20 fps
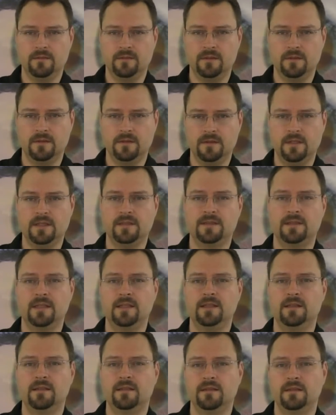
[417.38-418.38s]
They
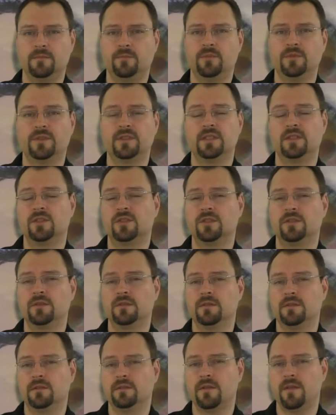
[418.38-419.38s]
stay in the
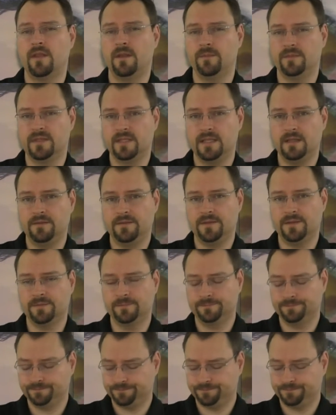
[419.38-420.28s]
position themselves,